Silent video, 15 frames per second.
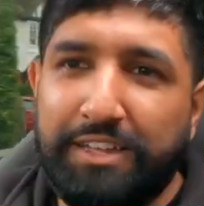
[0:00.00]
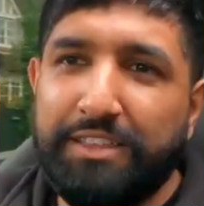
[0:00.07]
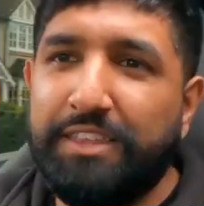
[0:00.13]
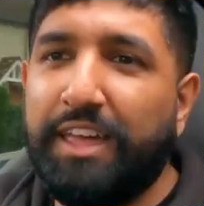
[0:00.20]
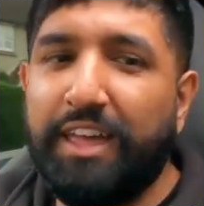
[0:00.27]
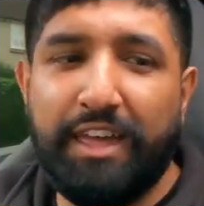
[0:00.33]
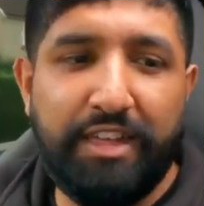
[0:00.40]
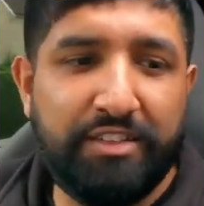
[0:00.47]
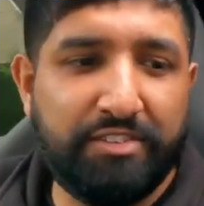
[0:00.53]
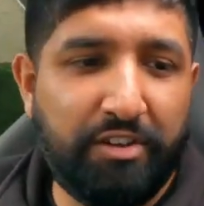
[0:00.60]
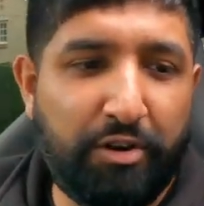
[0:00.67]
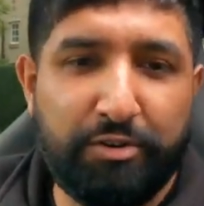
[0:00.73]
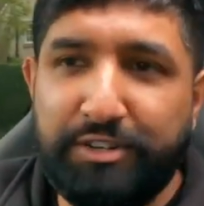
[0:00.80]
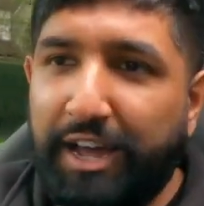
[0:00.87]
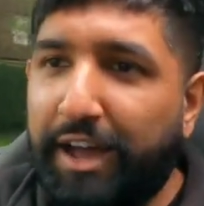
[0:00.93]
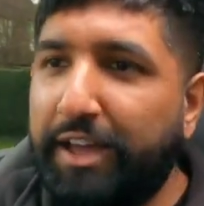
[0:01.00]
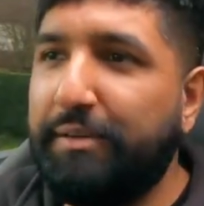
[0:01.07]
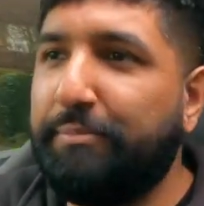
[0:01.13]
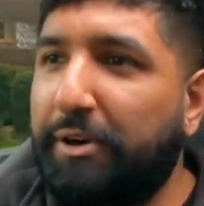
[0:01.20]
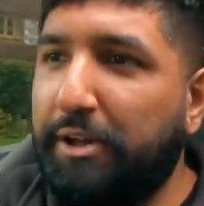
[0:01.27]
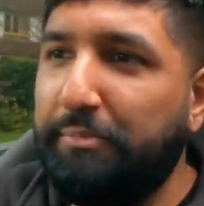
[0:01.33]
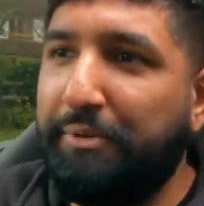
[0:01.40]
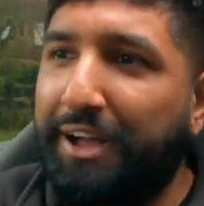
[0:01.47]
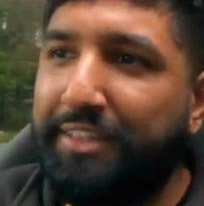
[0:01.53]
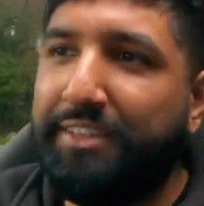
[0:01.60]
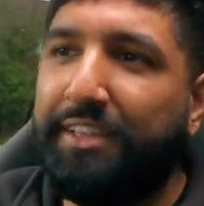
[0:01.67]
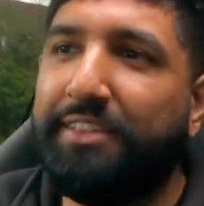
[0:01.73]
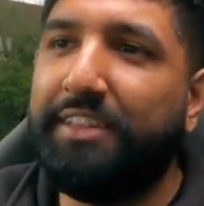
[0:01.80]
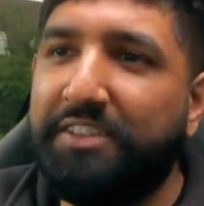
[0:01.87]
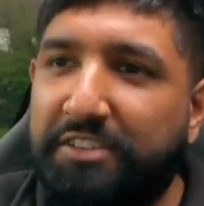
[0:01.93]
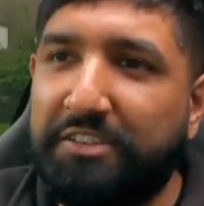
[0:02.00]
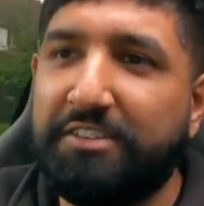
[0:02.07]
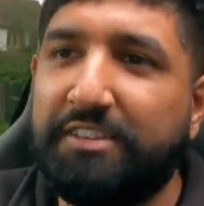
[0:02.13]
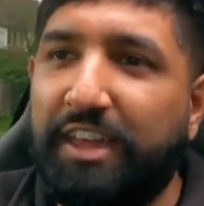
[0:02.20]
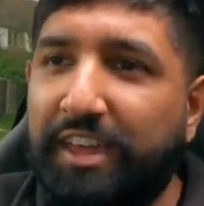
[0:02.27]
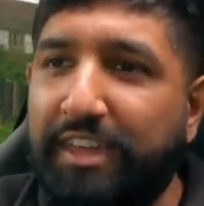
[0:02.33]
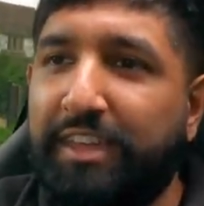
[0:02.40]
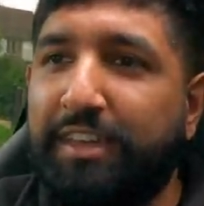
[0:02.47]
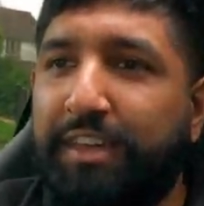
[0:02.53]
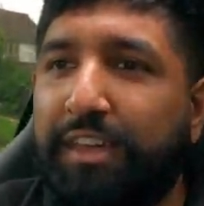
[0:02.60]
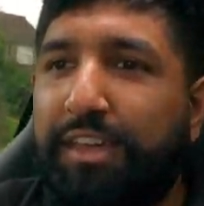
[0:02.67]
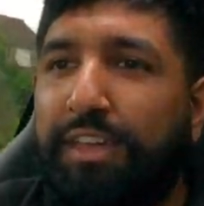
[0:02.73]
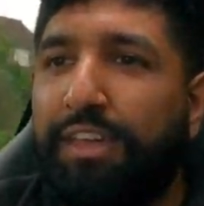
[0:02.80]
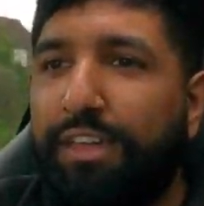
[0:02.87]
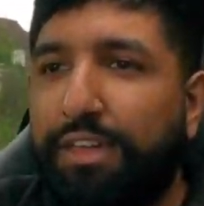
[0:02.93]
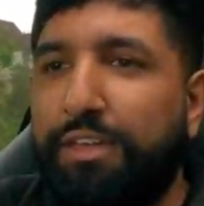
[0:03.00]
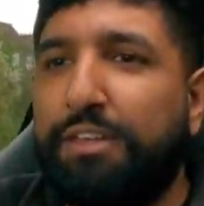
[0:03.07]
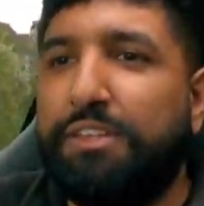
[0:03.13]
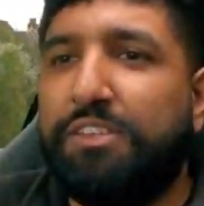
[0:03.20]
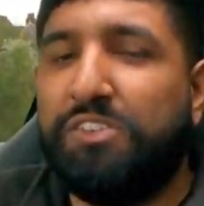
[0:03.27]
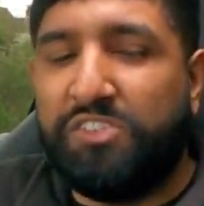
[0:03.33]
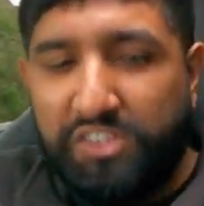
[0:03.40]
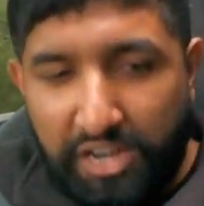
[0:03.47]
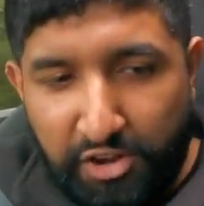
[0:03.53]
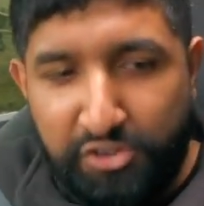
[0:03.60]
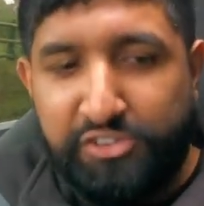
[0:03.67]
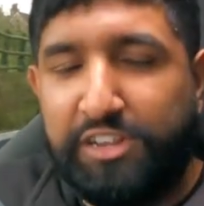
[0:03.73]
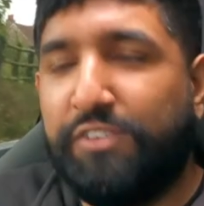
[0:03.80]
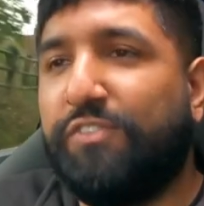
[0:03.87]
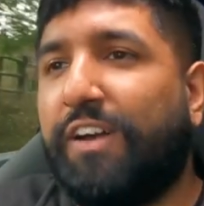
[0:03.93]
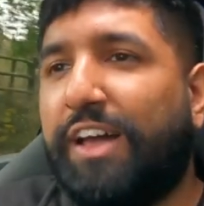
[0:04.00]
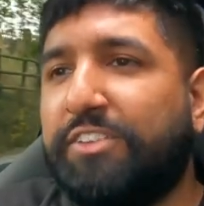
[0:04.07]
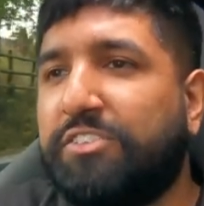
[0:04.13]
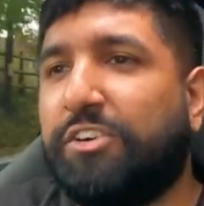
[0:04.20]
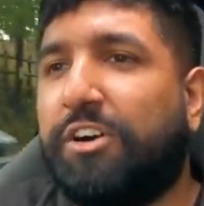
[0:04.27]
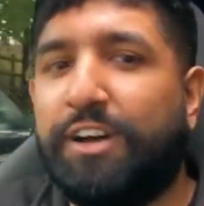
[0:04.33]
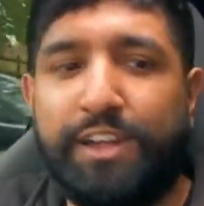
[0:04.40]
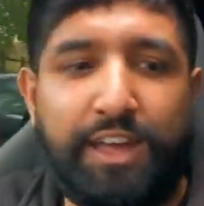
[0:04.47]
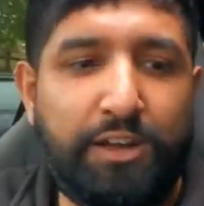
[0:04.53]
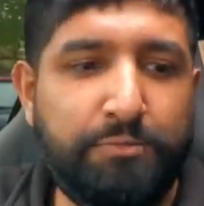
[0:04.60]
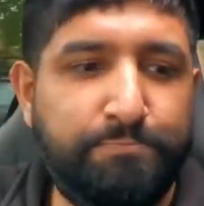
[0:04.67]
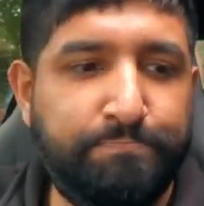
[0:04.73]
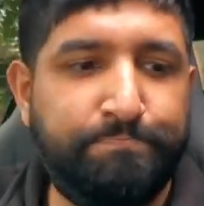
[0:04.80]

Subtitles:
There is no doubt in my mind that this is a seriously fast car now.